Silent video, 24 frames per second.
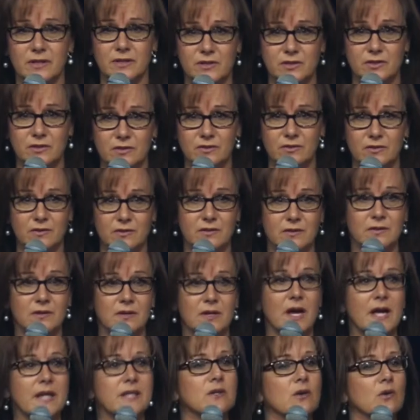you.
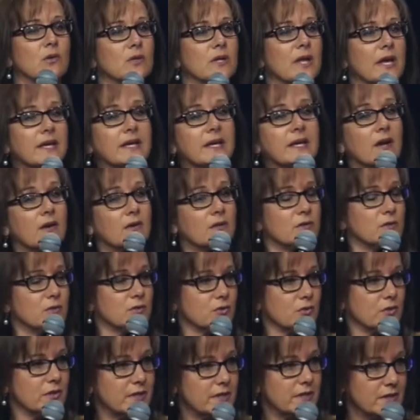I don't like how you
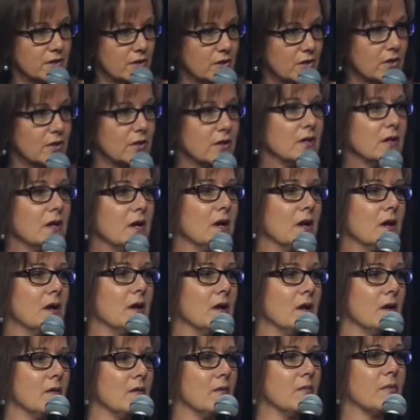treated her,
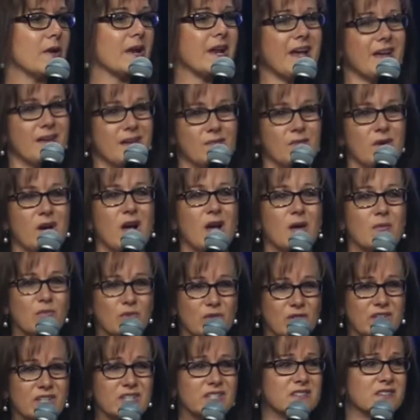but I'm
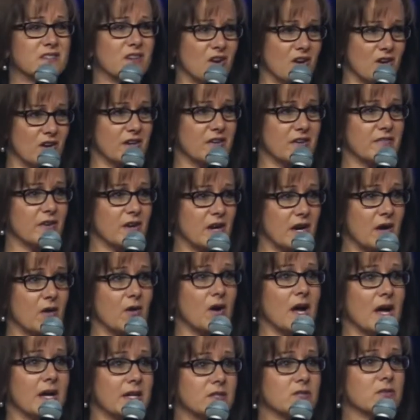really sorry for how
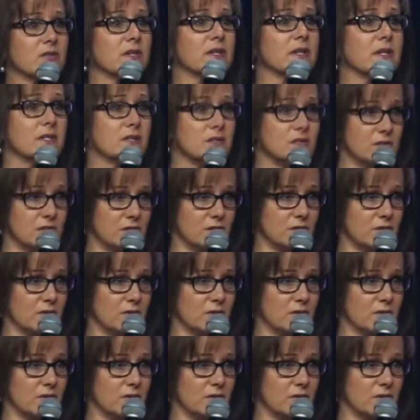I treated you.